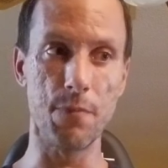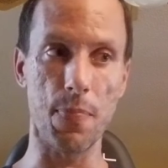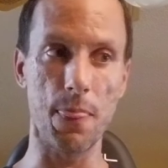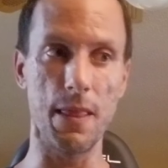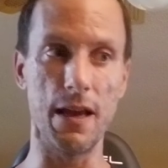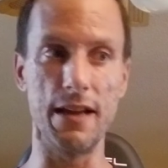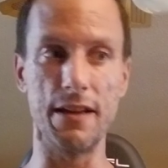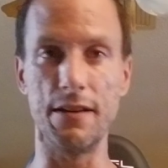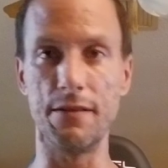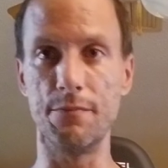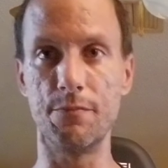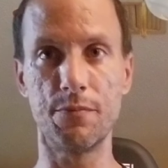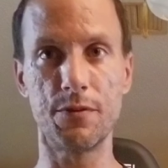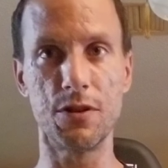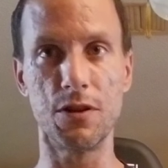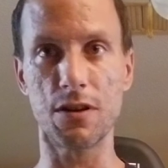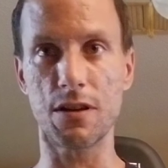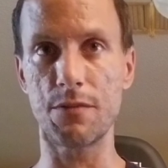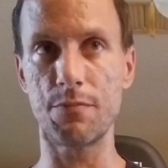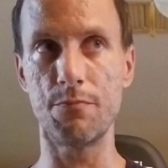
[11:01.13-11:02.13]
I
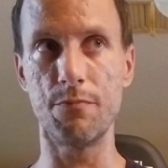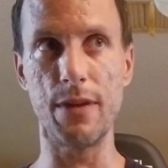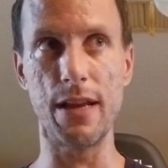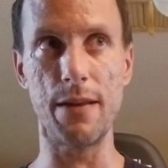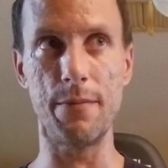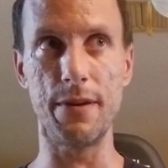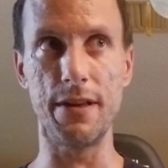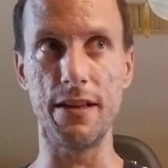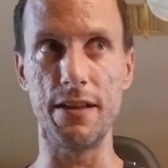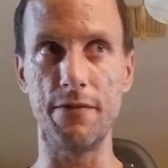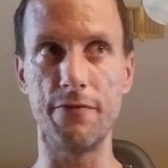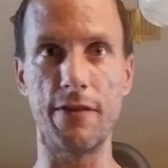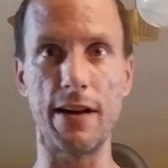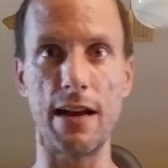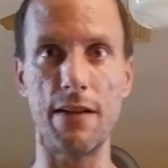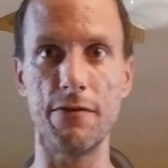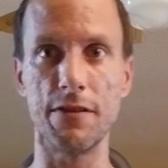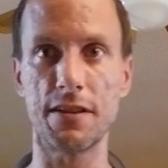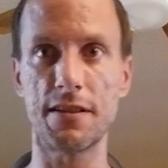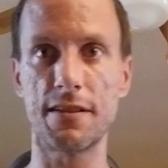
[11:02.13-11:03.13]
took maybe
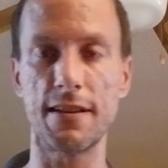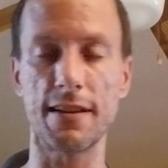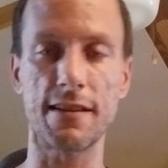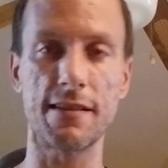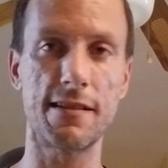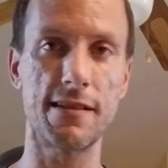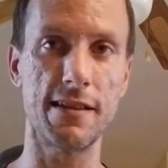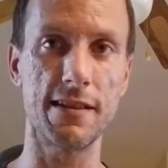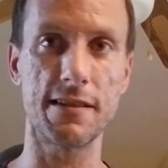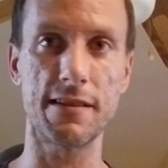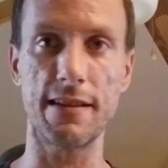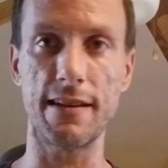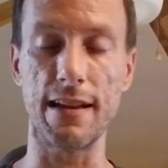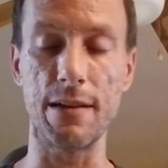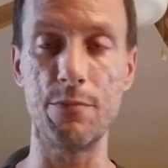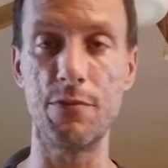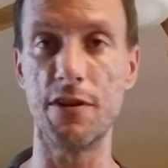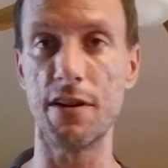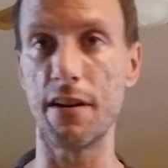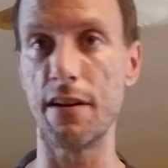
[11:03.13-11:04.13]
5 or 6 hits and I
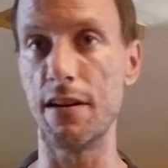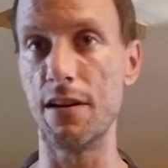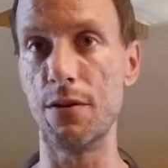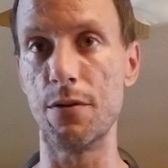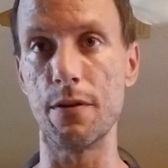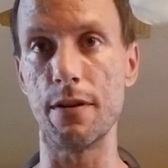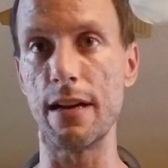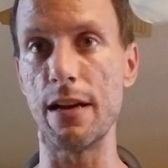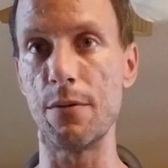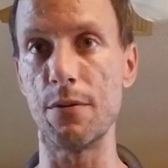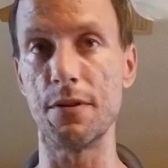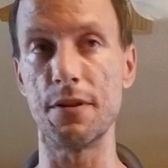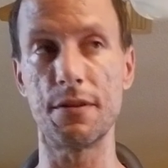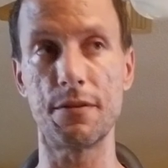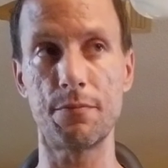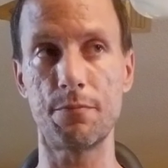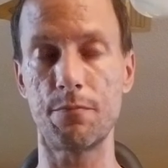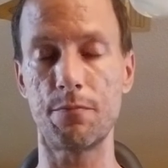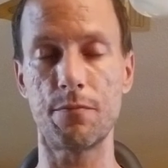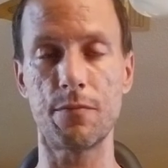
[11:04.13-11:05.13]
put it out, and I was
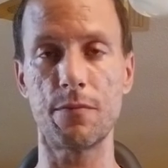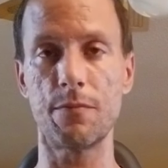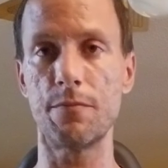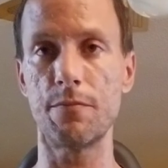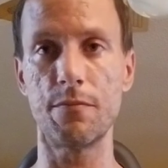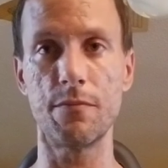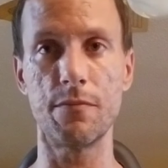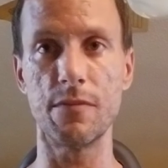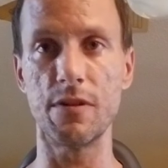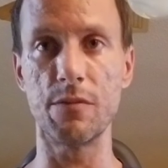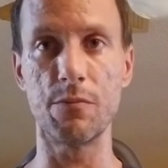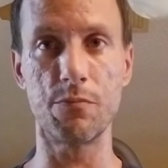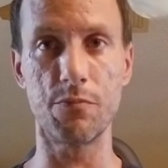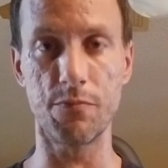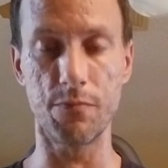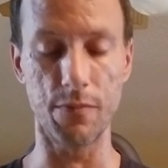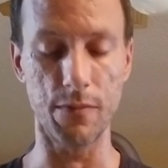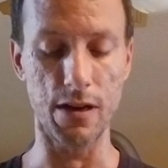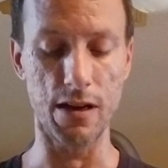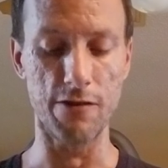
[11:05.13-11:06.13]

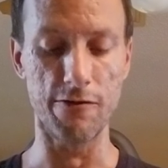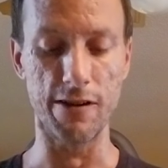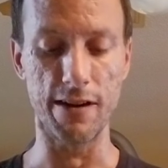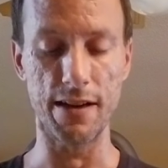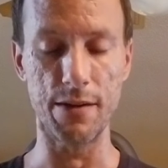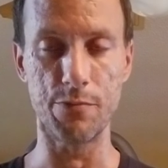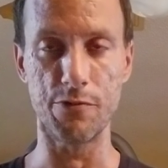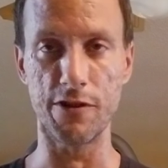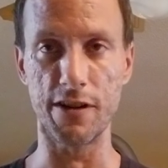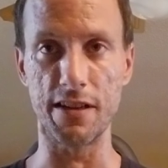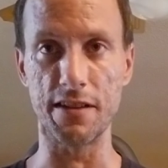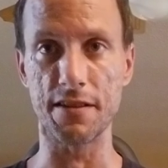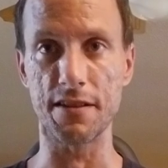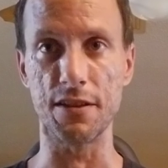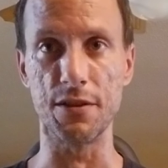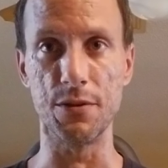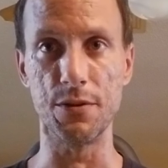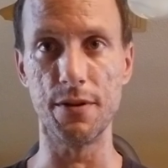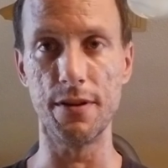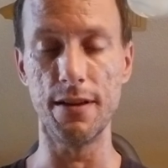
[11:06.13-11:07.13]
already pretty
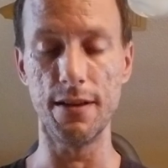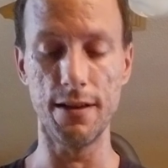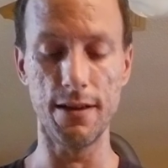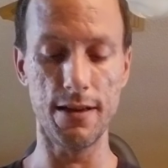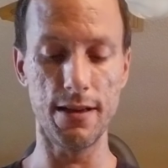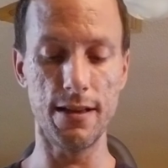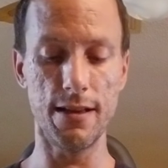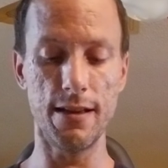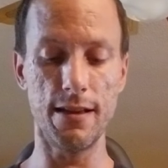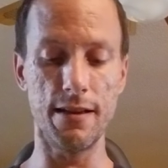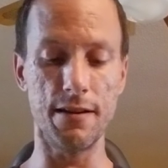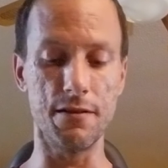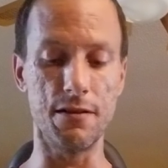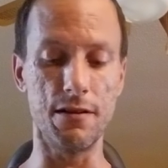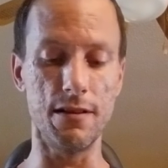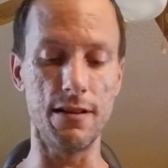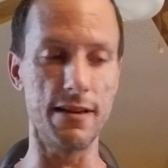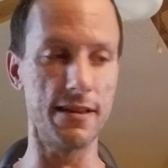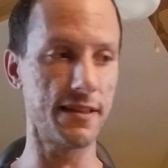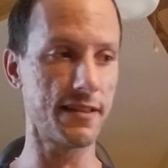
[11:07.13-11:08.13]
stoned, in
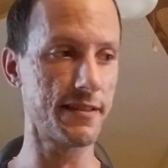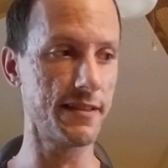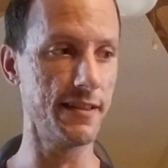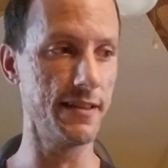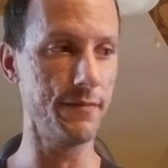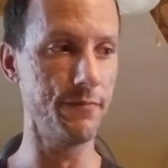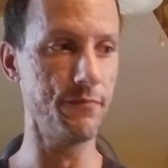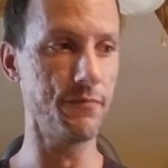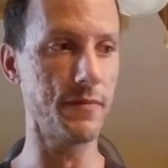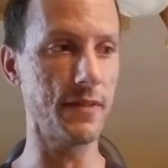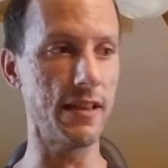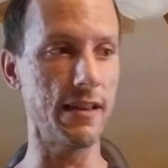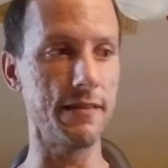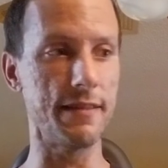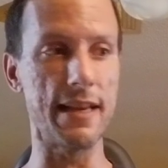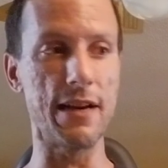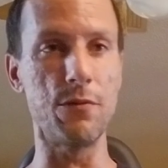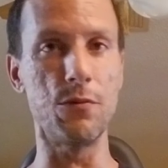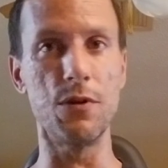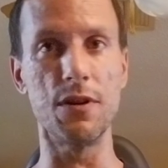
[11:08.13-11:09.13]
all honesty. And
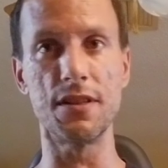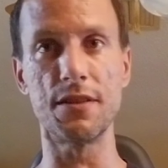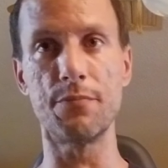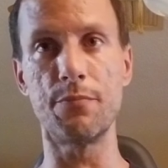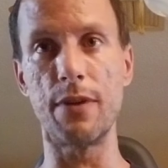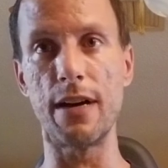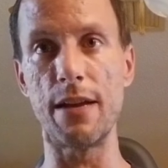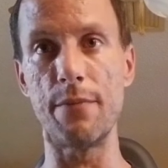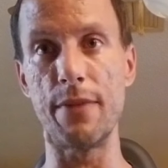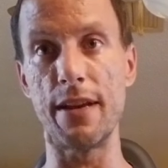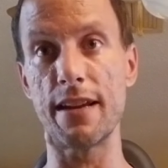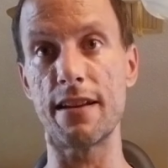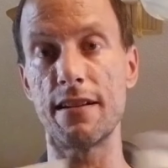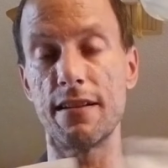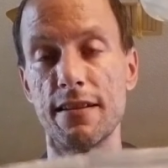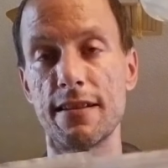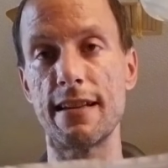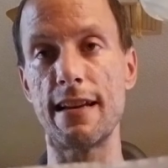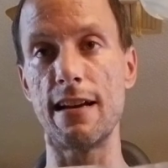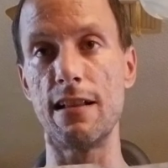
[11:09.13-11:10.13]
that was by making a
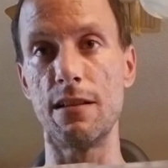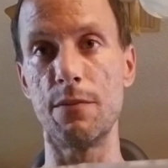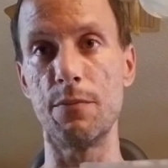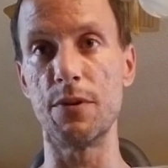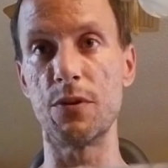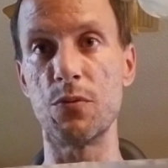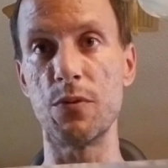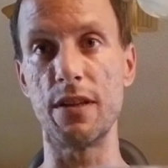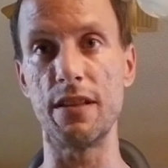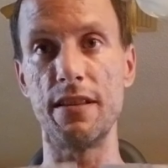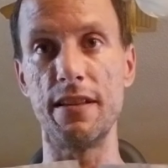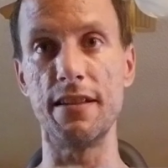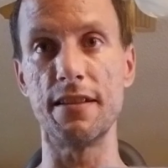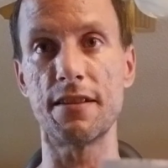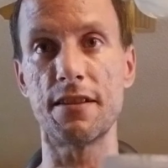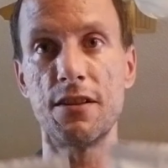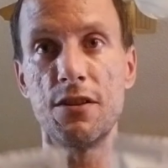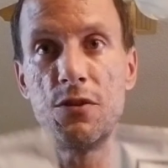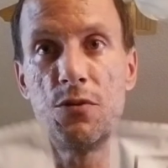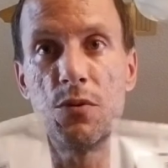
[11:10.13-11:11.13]
salad between these
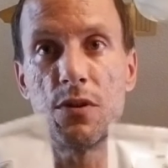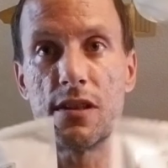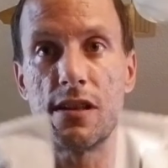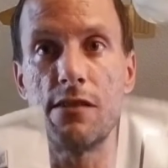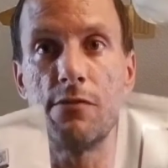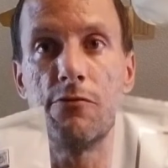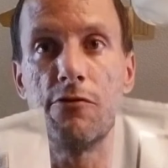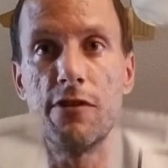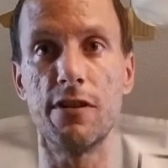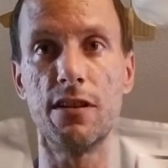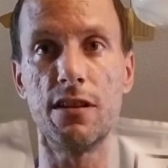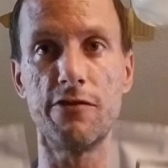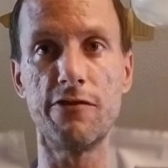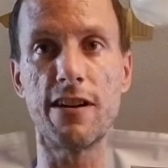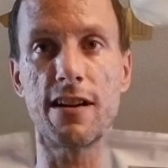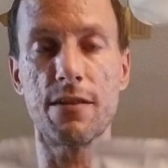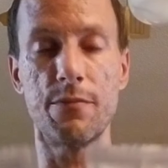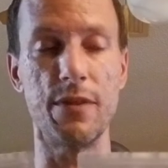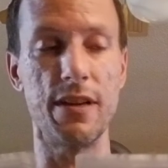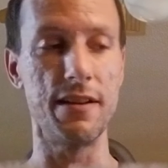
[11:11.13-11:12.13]
two, which I really
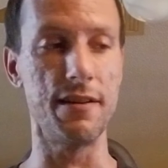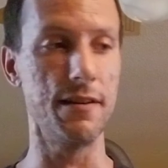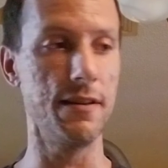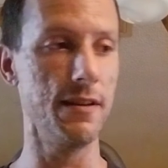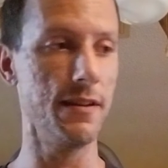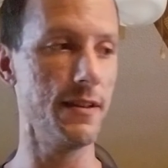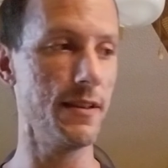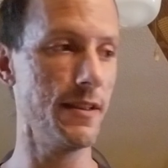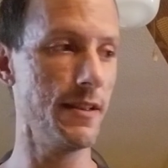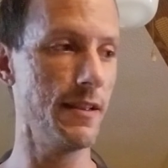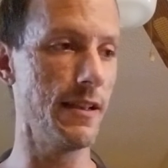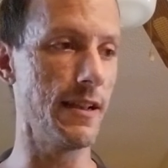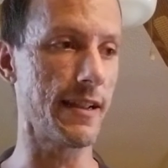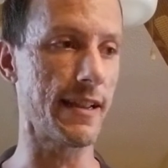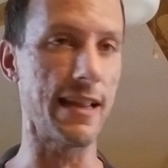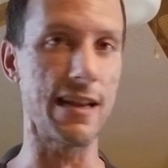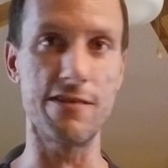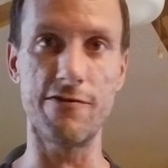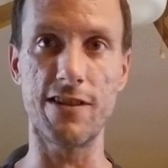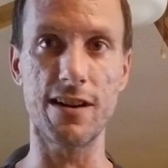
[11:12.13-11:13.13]
recommend. I
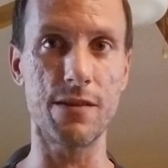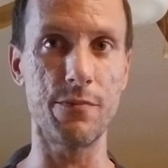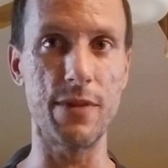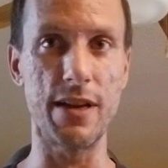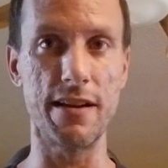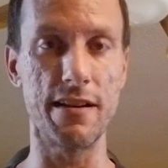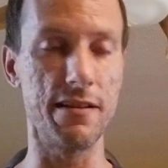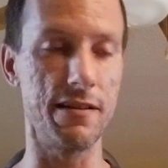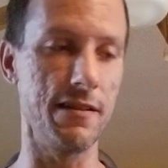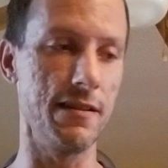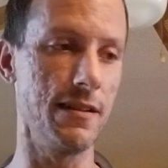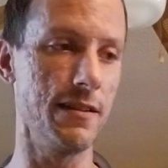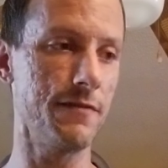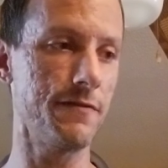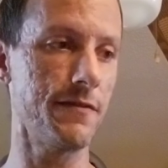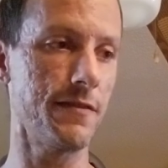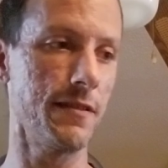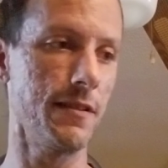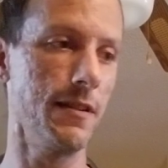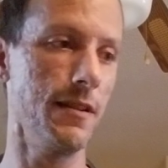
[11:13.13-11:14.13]
can't recommend it enough.
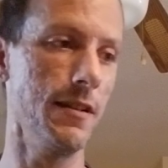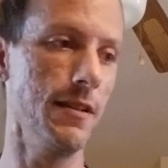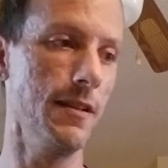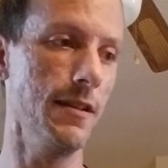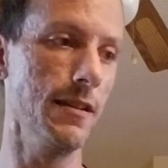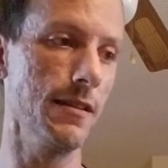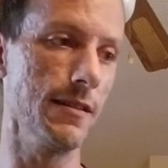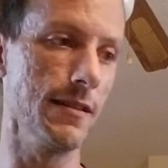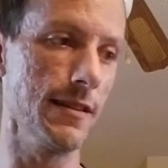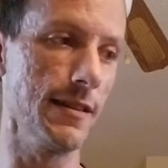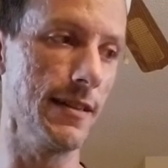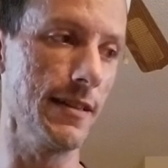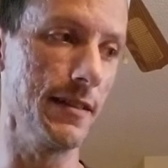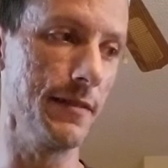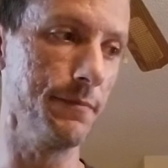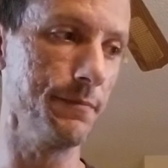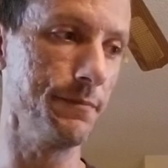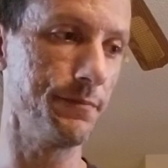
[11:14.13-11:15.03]
That